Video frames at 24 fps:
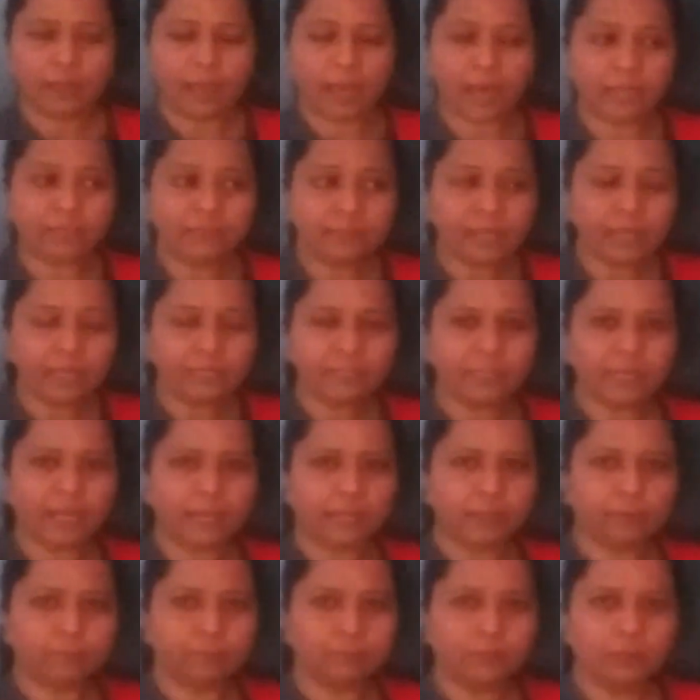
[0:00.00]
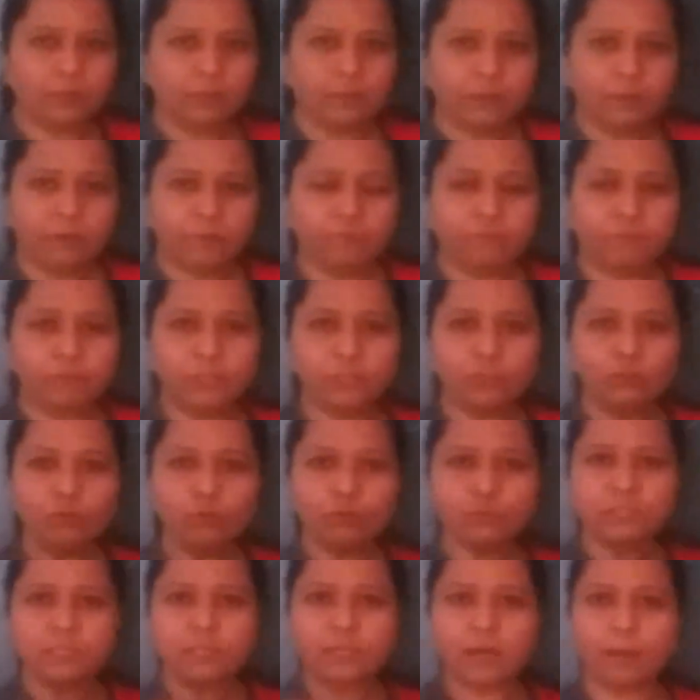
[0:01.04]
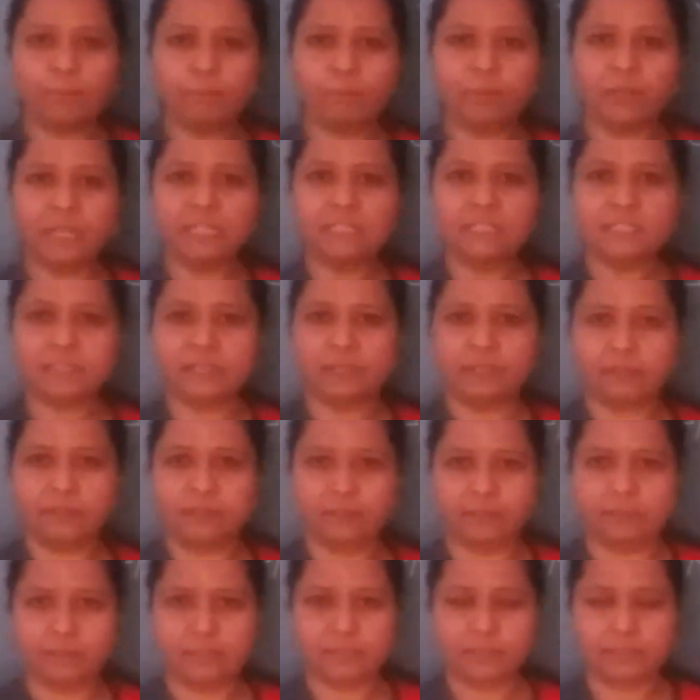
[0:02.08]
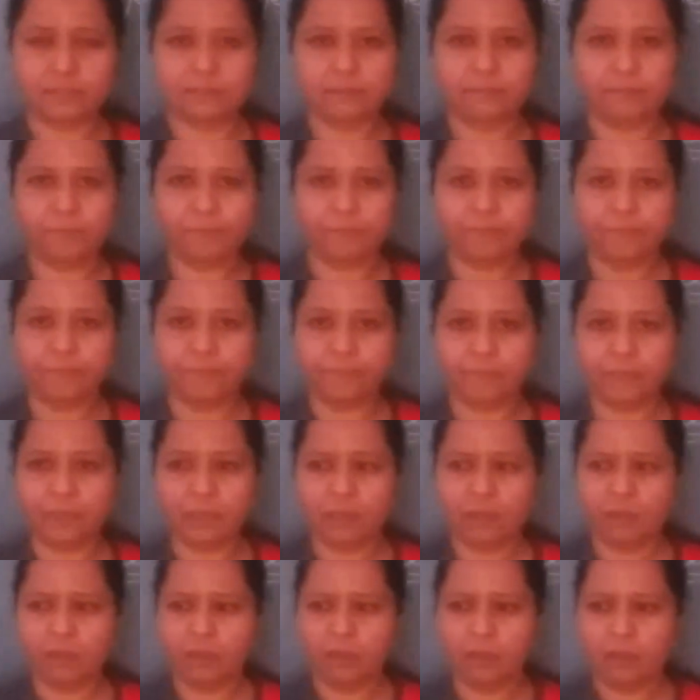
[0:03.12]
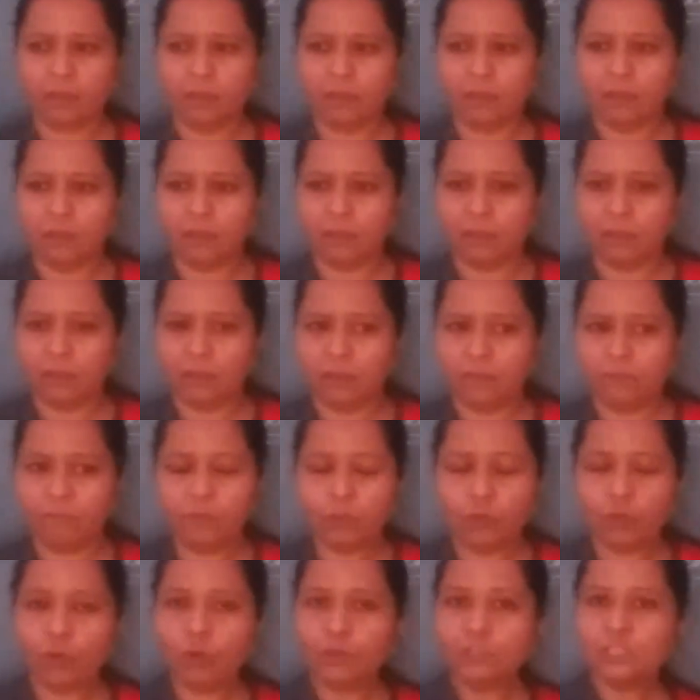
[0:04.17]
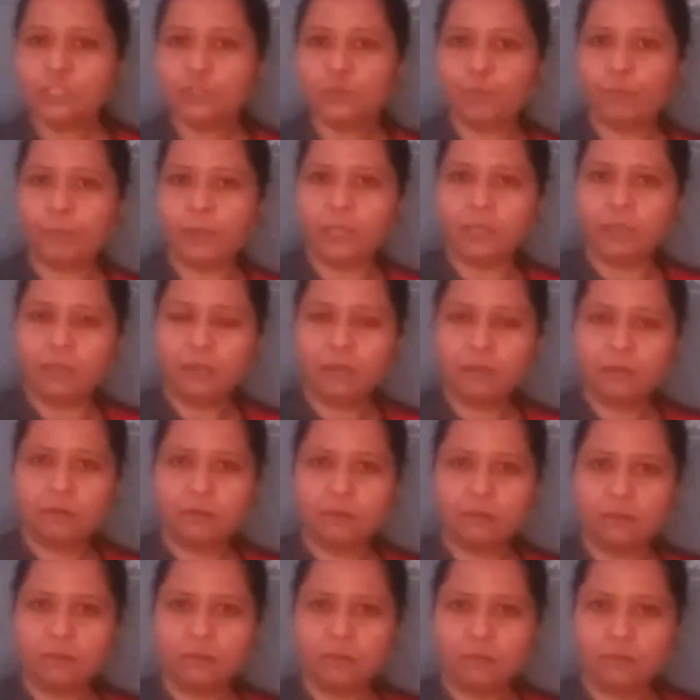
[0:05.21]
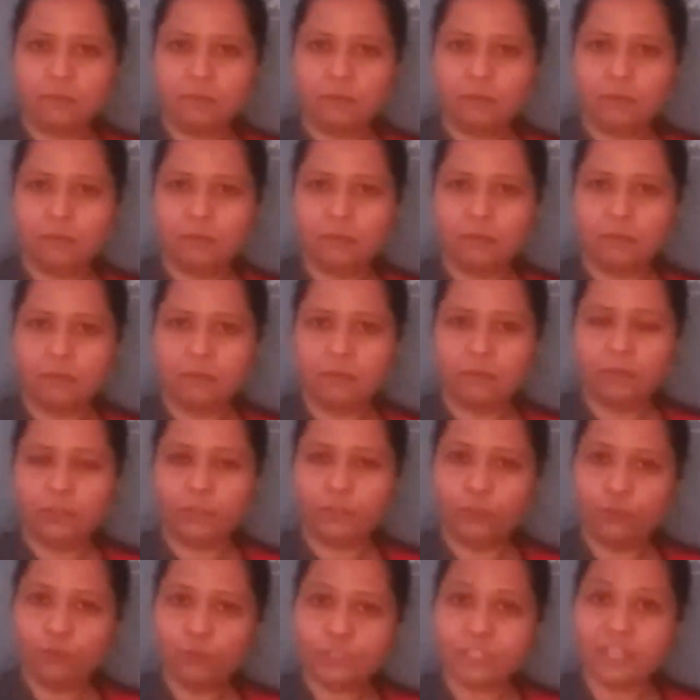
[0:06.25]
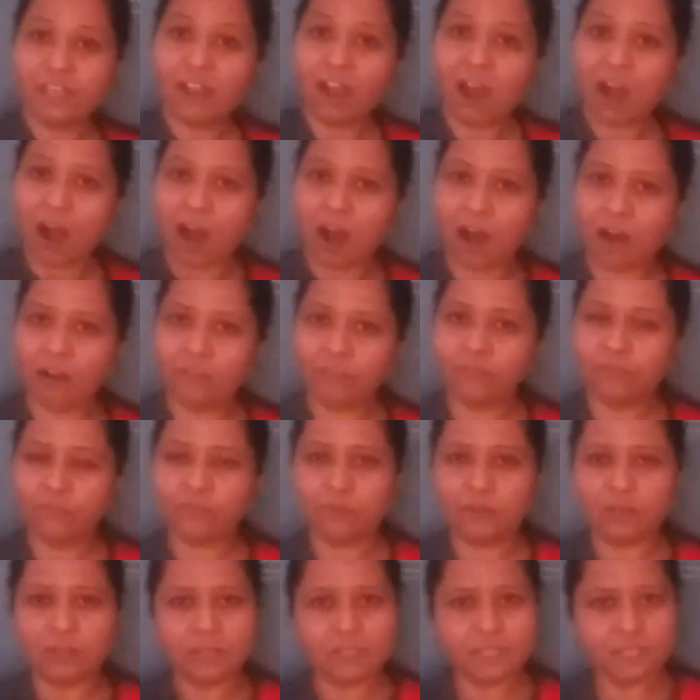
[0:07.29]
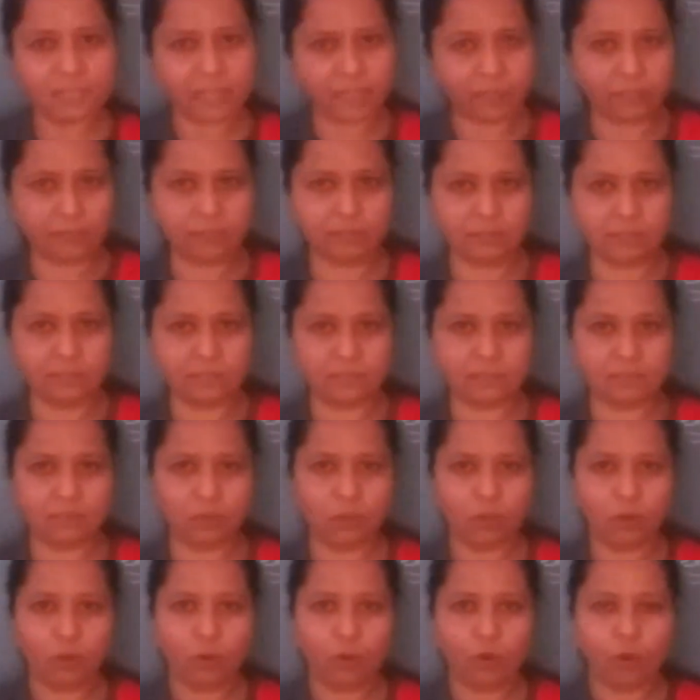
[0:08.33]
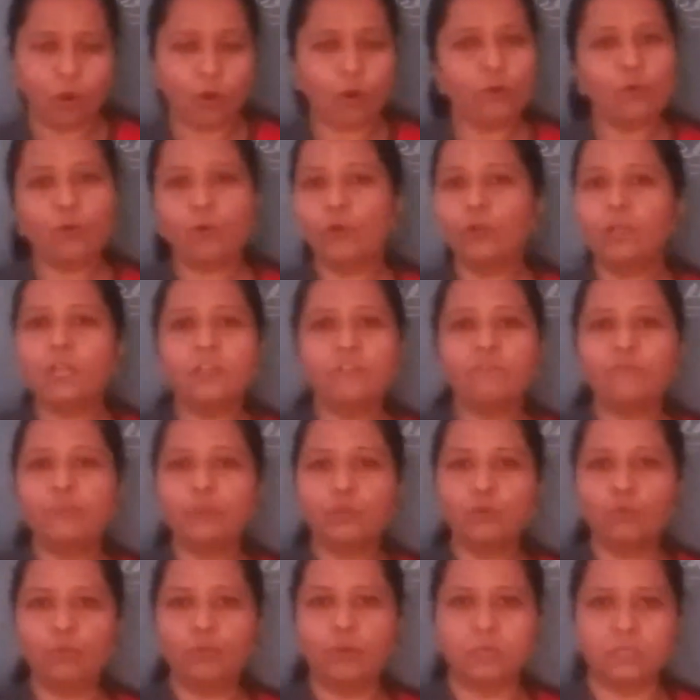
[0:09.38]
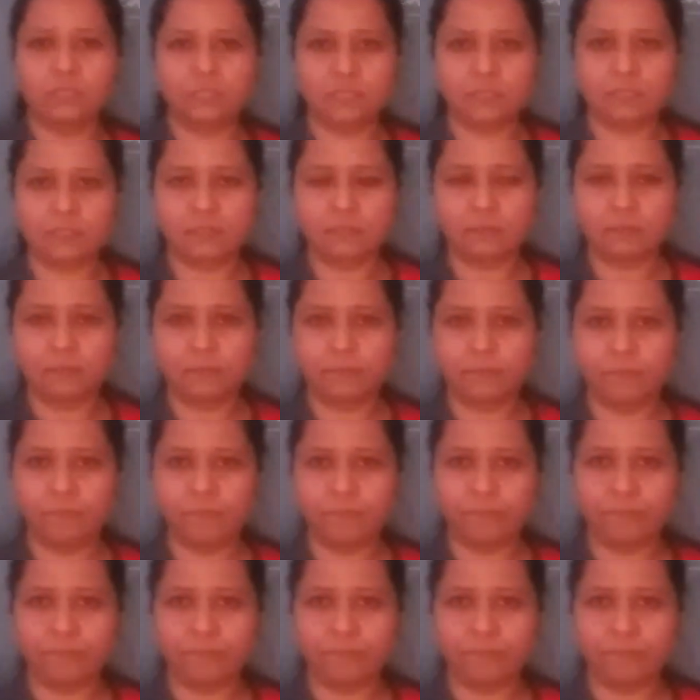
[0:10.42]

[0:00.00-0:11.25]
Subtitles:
At that time, we use a complete sentence. We don't speak using half a sentence or only few words.